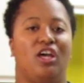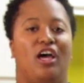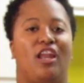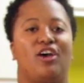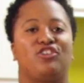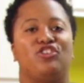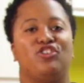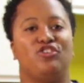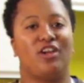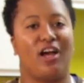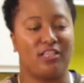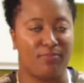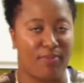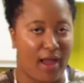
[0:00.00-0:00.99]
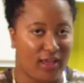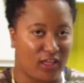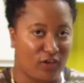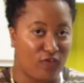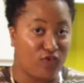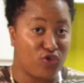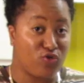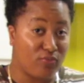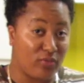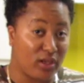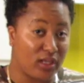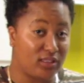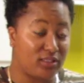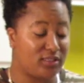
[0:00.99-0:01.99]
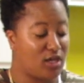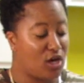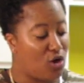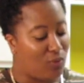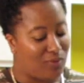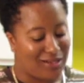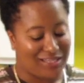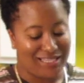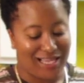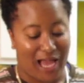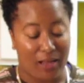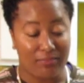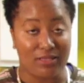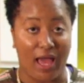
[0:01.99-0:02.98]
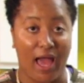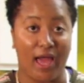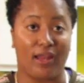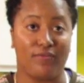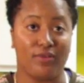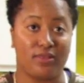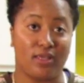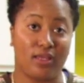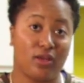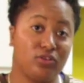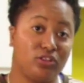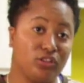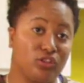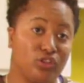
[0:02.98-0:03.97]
and I'll see you guys back in a few minutes when it's time to add everything else in